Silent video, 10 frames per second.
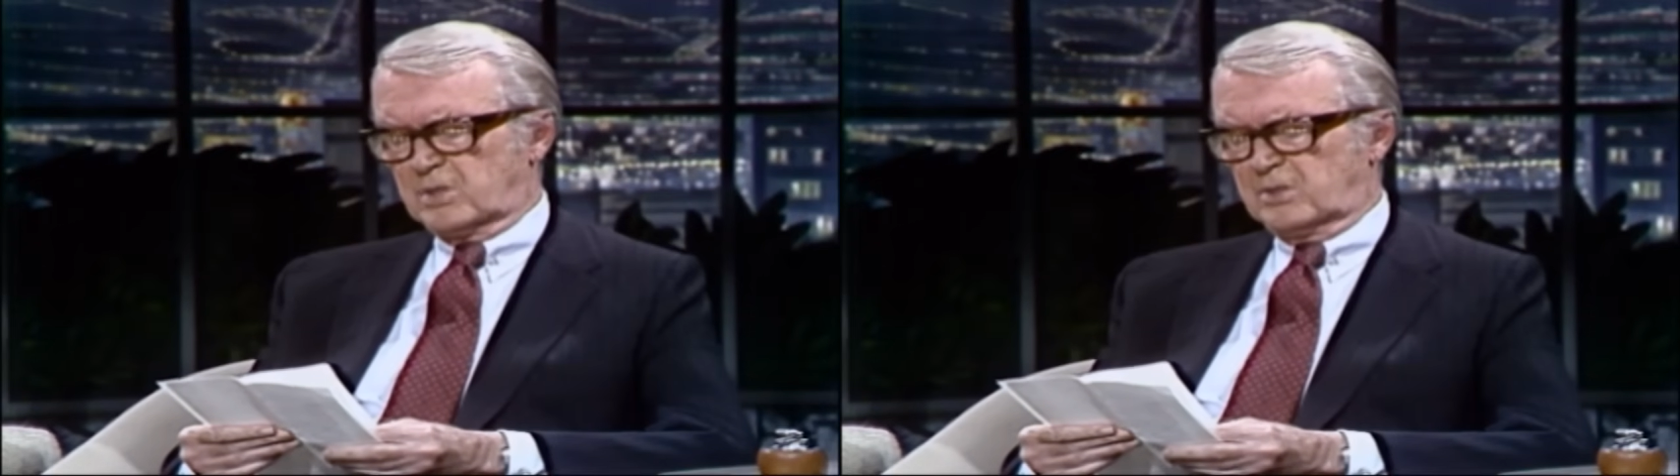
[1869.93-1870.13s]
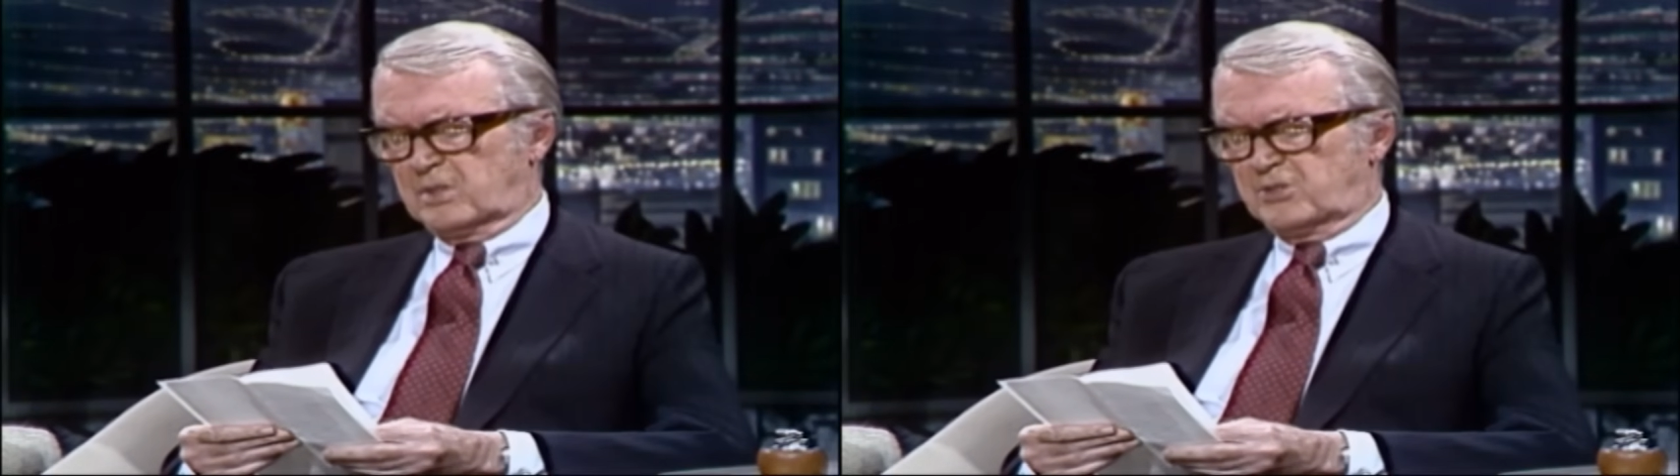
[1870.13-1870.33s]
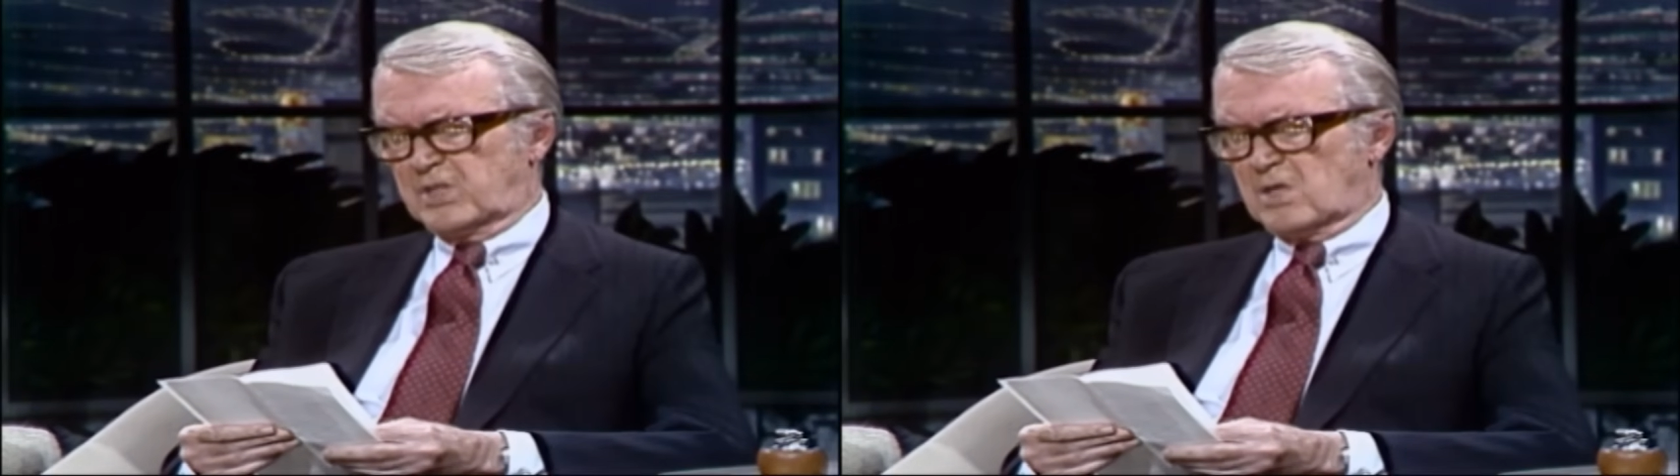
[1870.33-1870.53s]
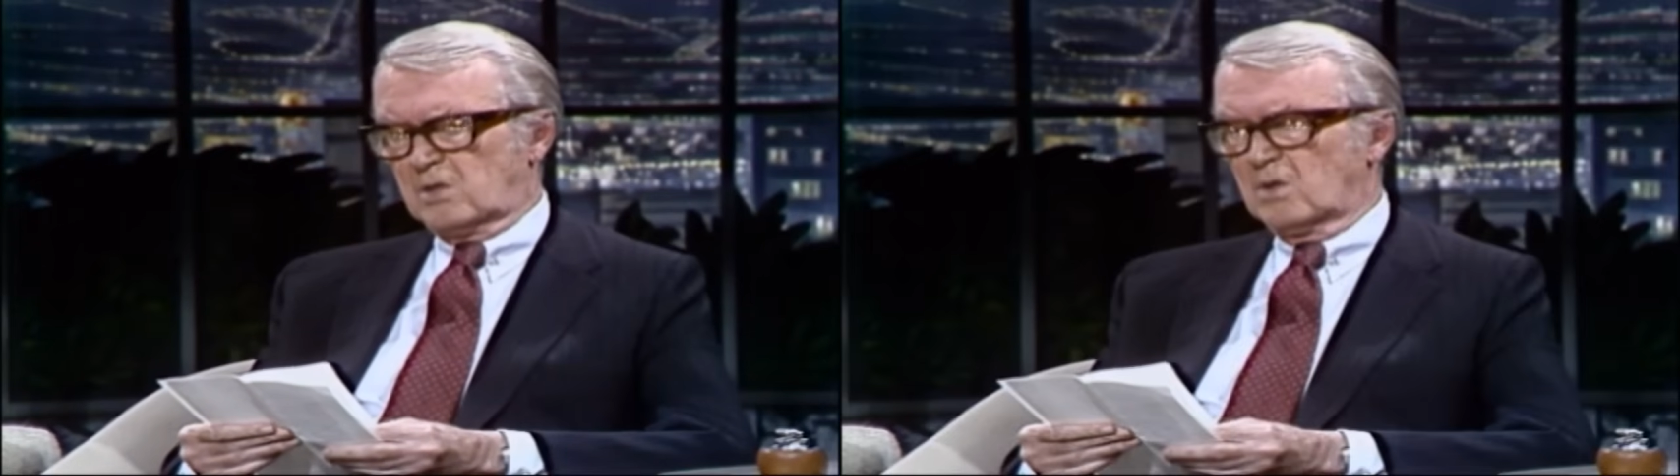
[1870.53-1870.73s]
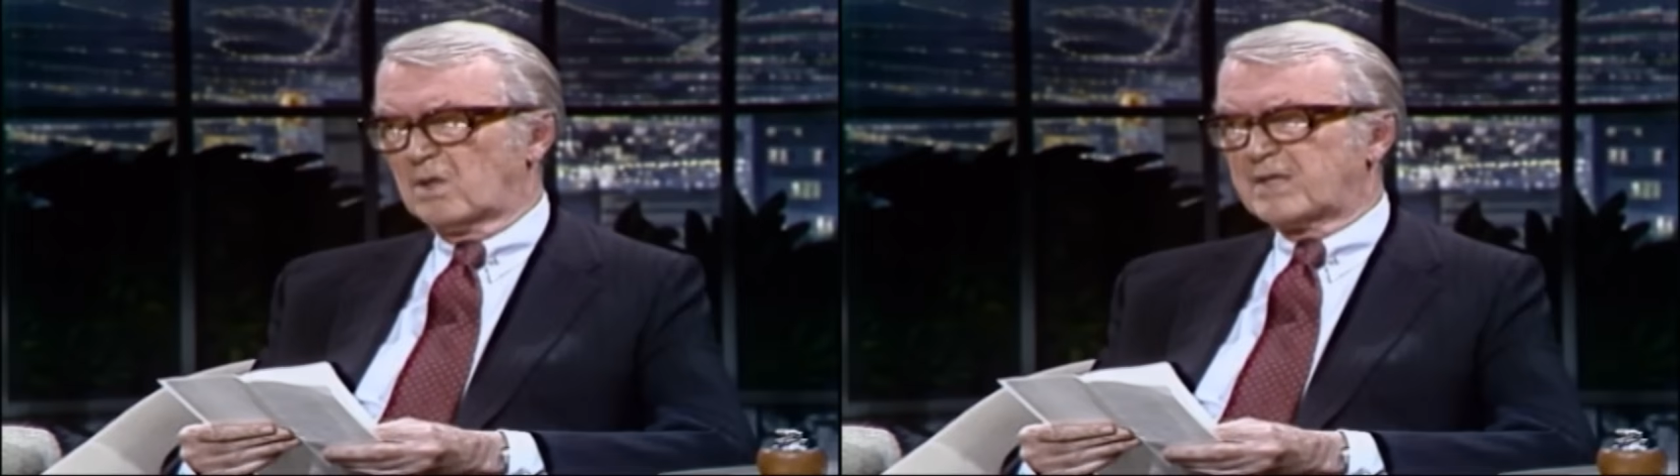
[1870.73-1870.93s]
in the
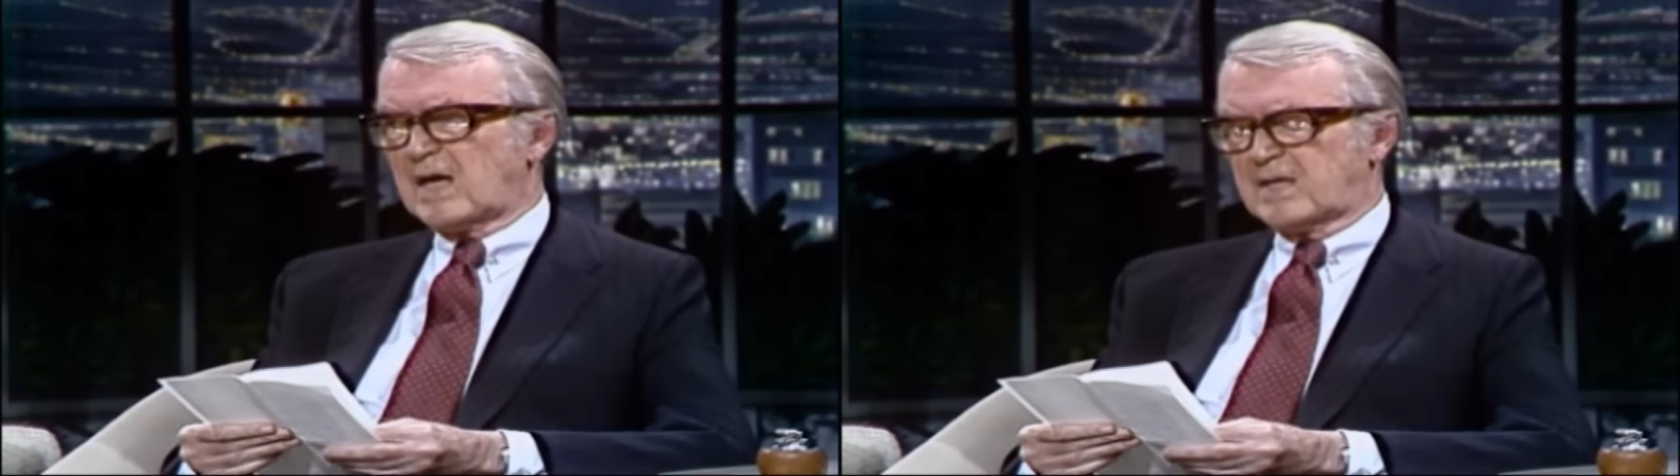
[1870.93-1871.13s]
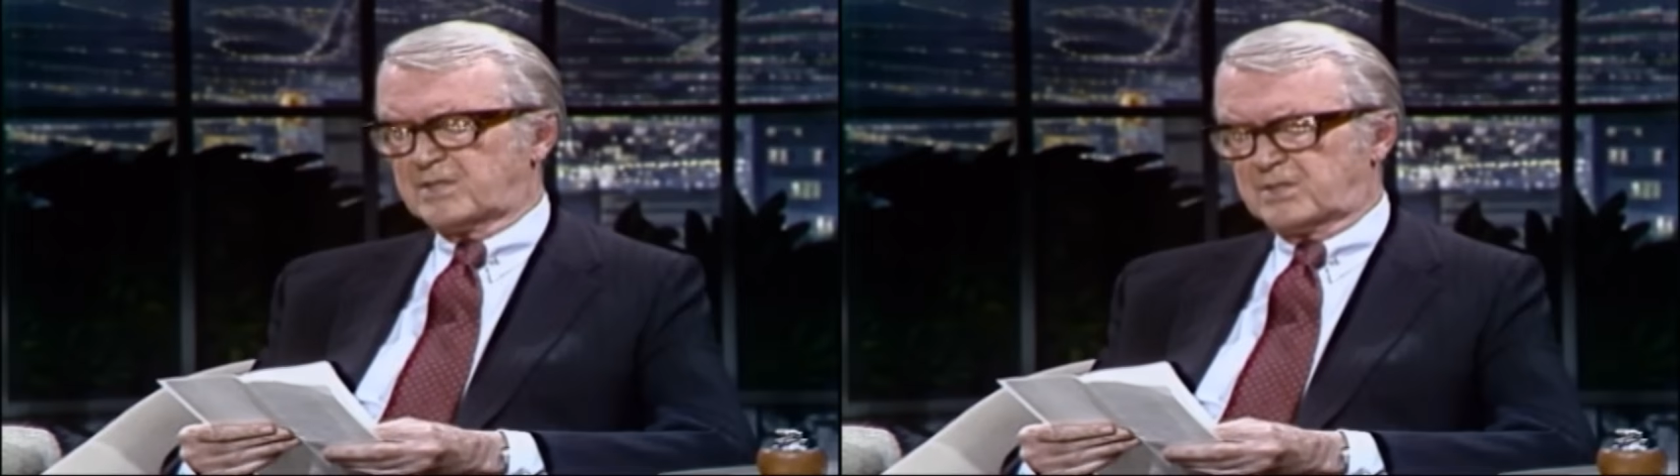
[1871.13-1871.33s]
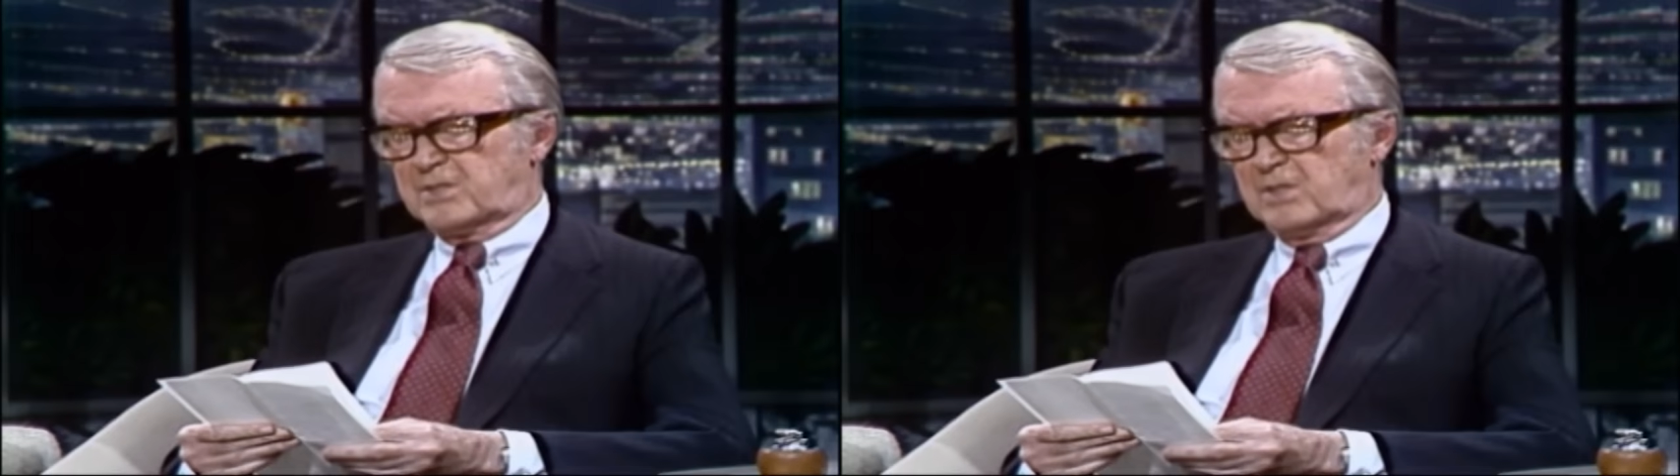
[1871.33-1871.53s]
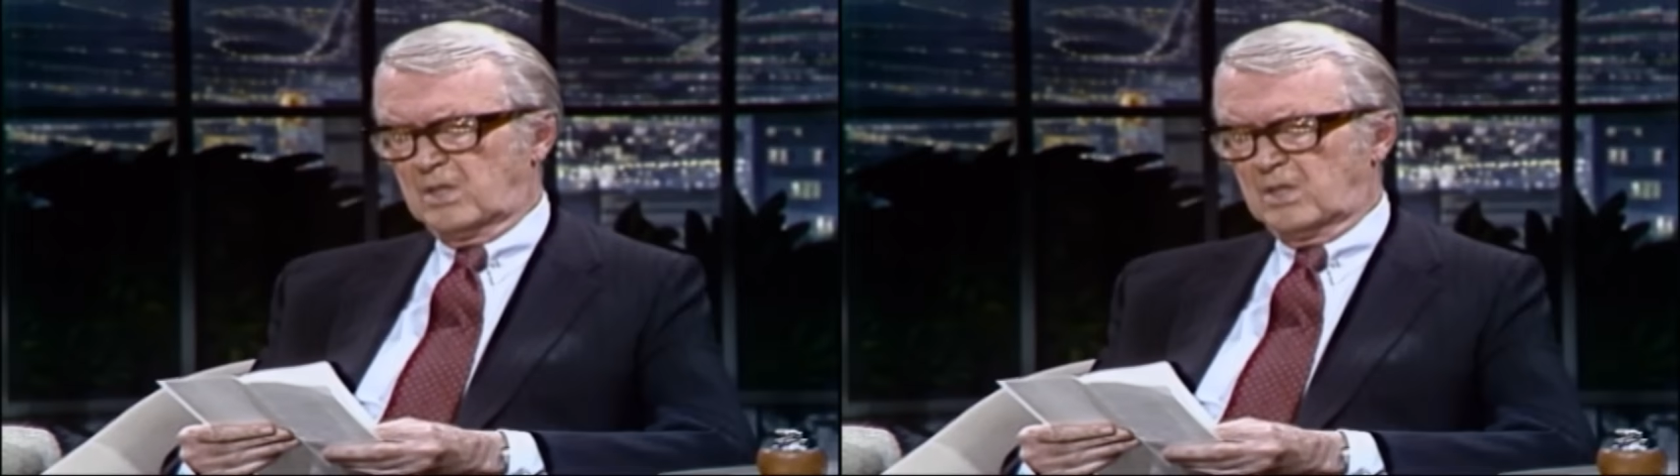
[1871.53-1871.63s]
jungle dust,